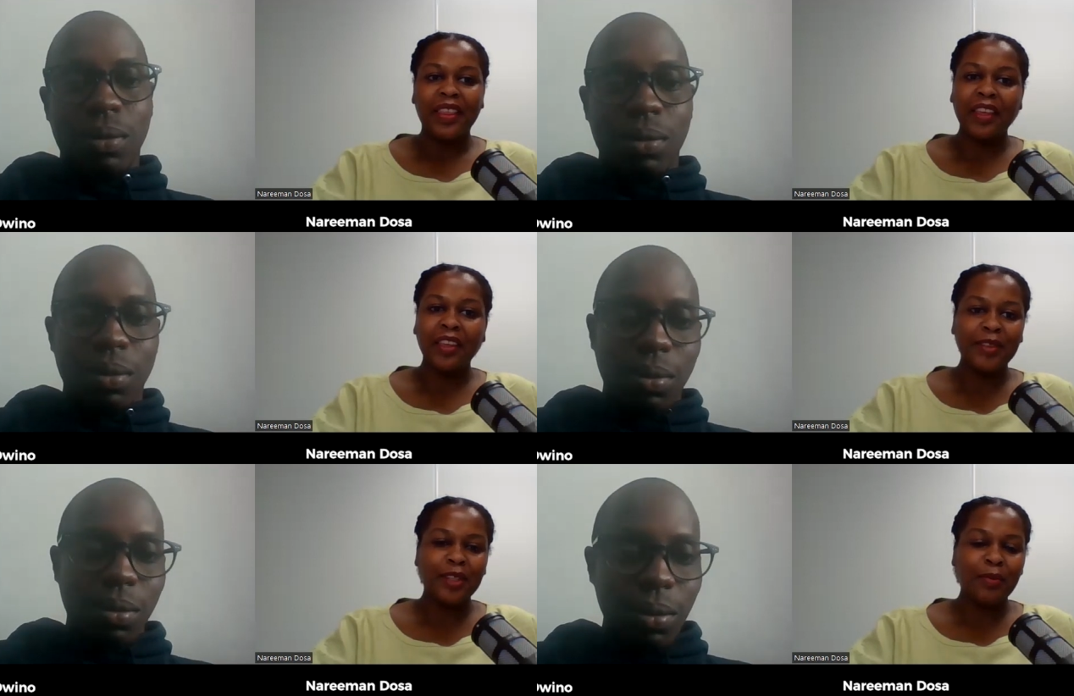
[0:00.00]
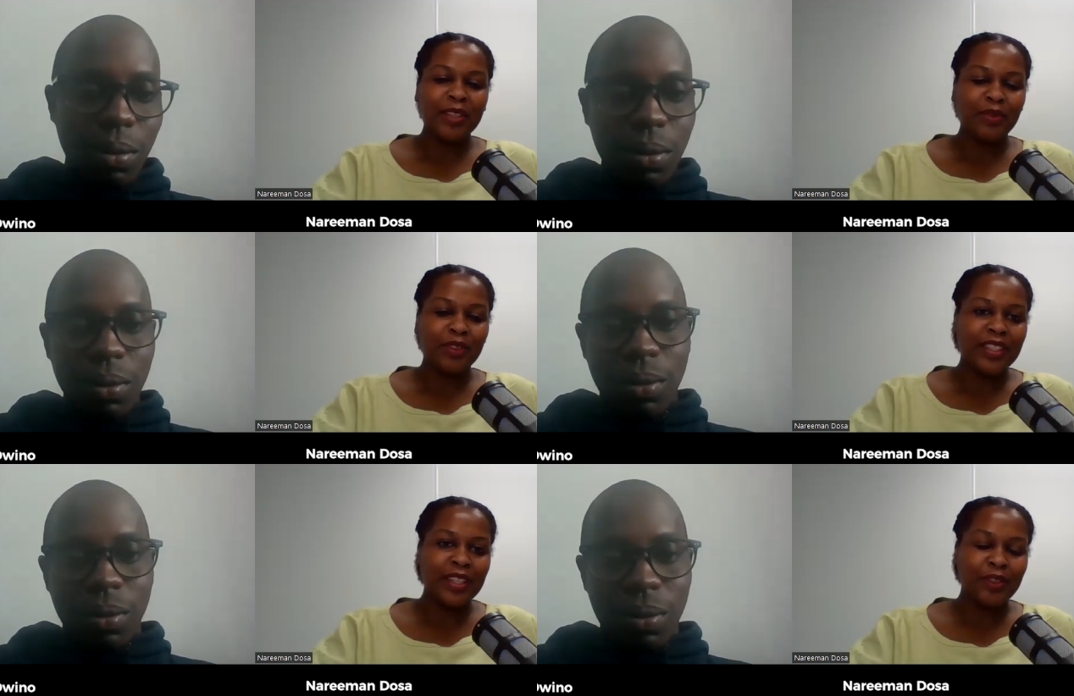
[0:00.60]
Speaker 1: Thank you so much,
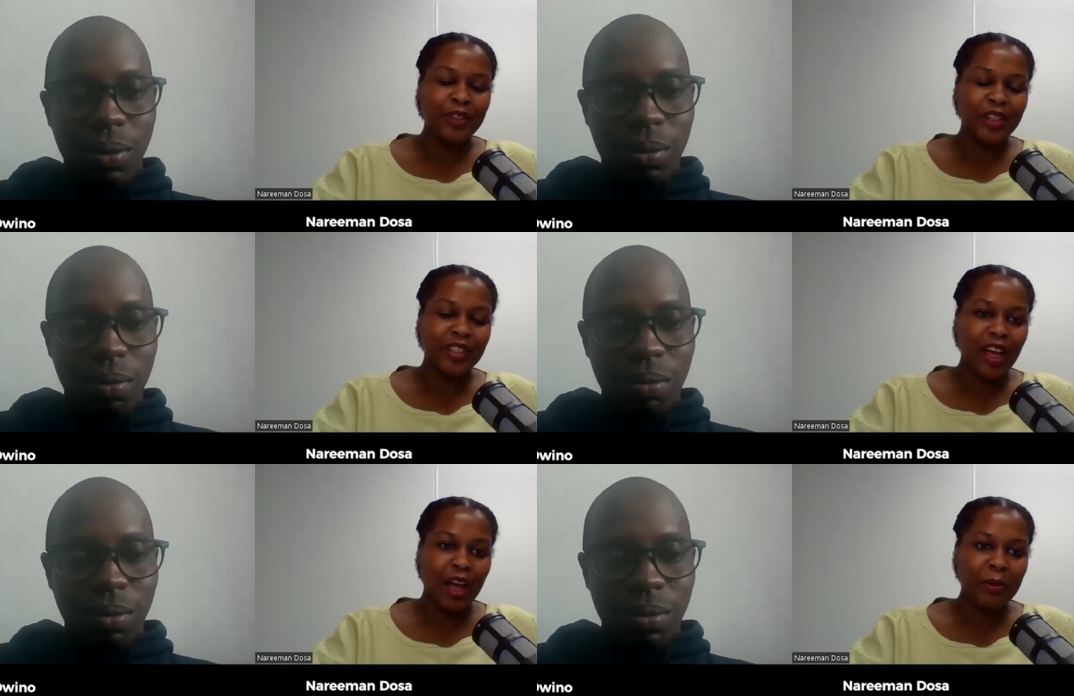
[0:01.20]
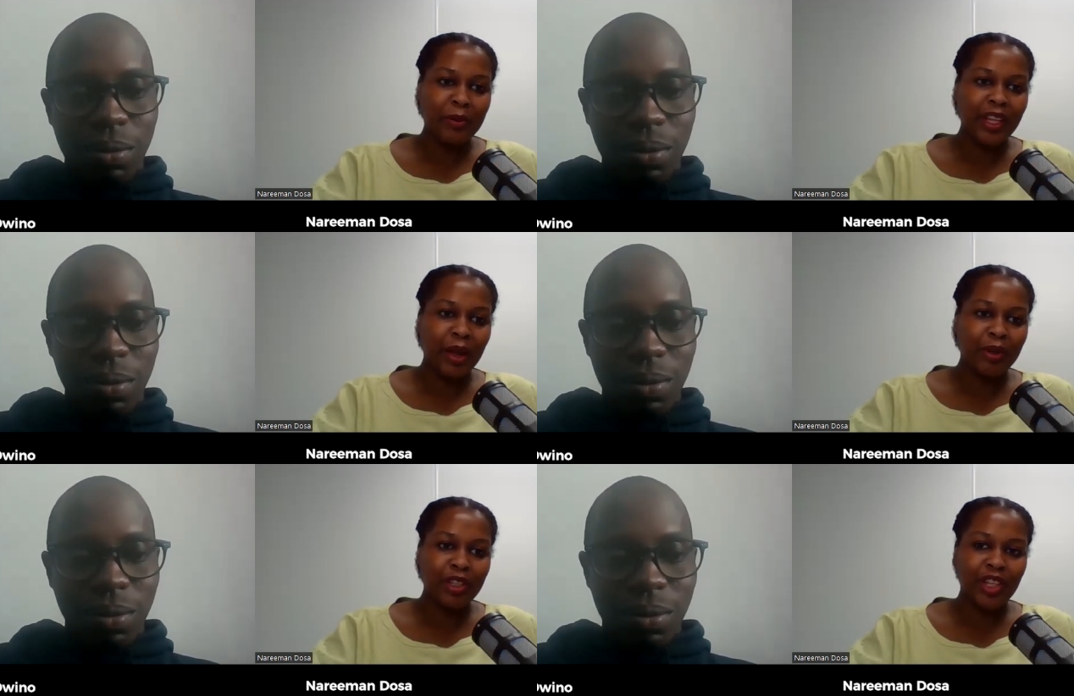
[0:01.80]
Vincent, for your time. I really
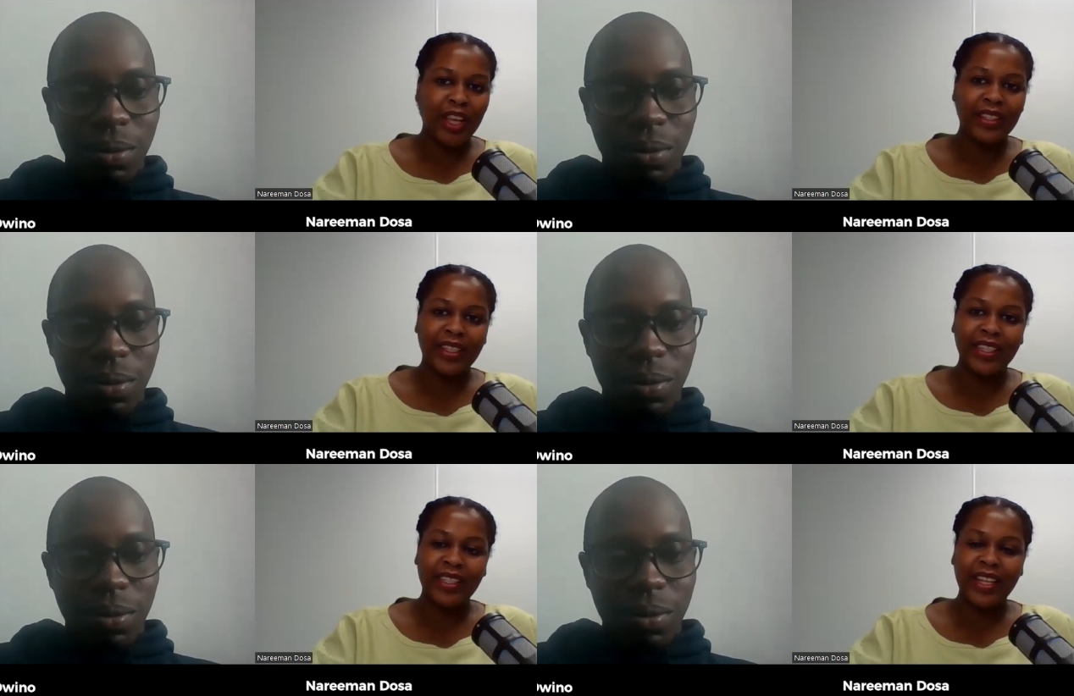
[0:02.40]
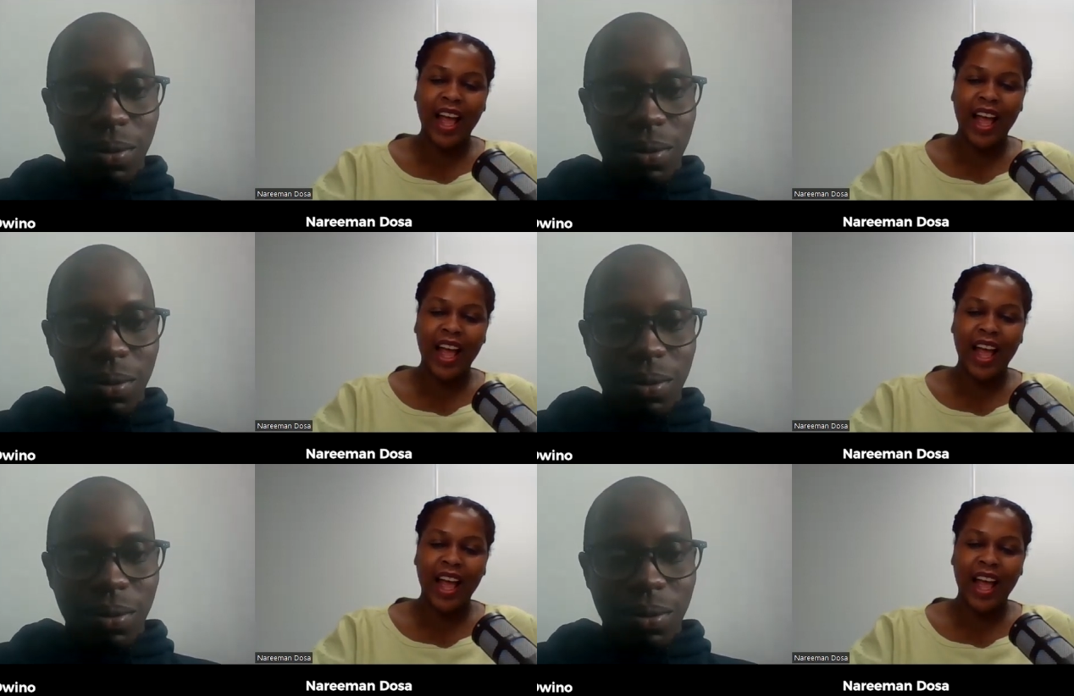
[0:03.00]
appreciate it.